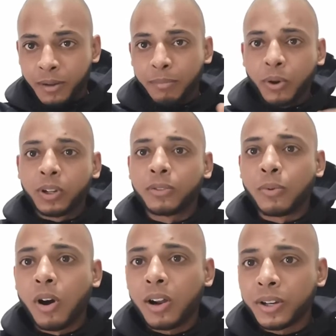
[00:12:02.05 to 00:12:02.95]
a bowl of
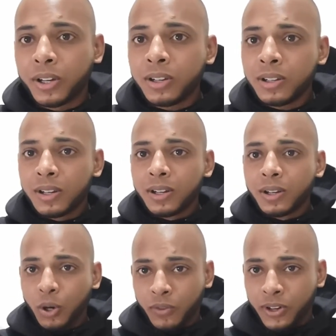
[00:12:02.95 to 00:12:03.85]
water
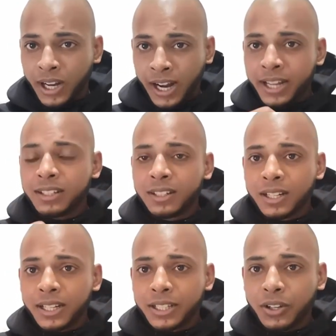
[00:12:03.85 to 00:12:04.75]
overnight,
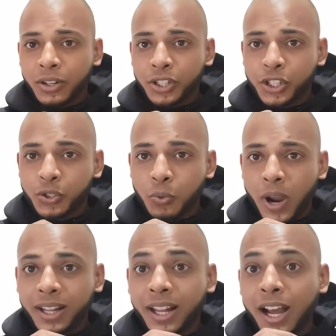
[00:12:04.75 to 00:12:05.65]
it's going to
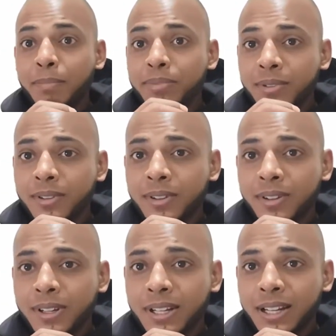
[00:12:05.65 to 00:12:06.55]
swell up
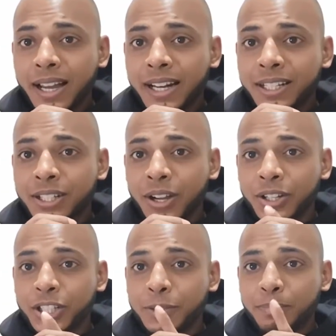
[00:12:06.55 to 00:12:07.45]
and it's going
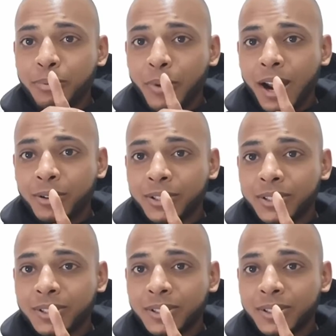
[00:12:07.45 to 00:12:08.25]
to sprout.